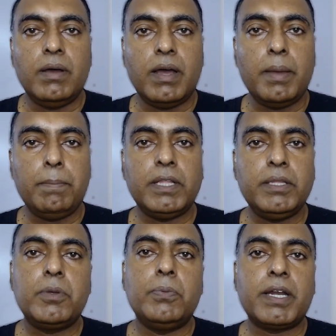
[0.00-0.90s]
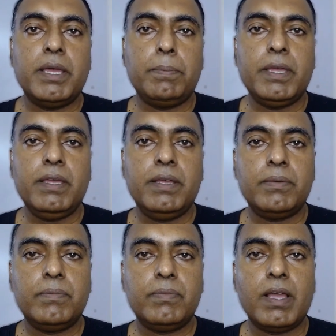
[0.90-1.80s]
I am Pradeep Kumar KP.
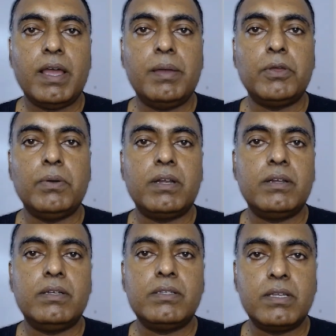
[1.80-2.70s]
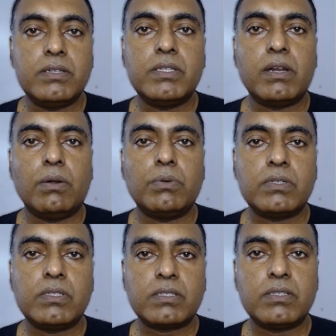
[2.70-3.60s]
I am your CNC router
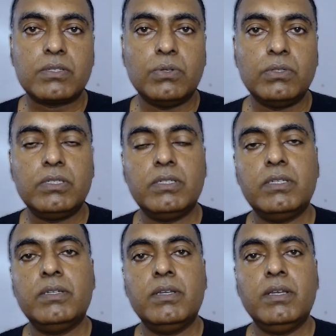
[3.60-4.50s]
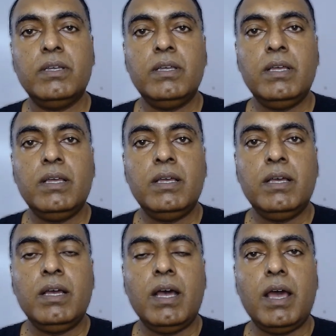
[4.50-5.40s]
success coach.
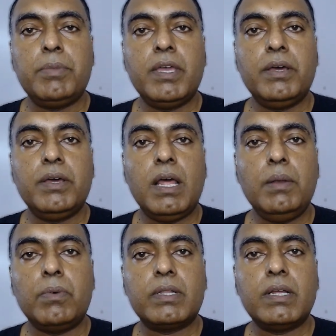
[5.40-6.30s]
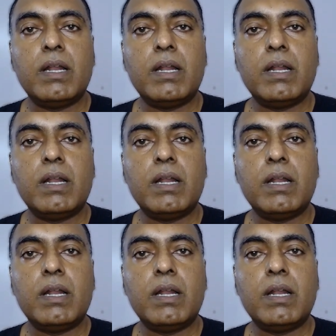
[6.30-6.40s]
I am here to help more than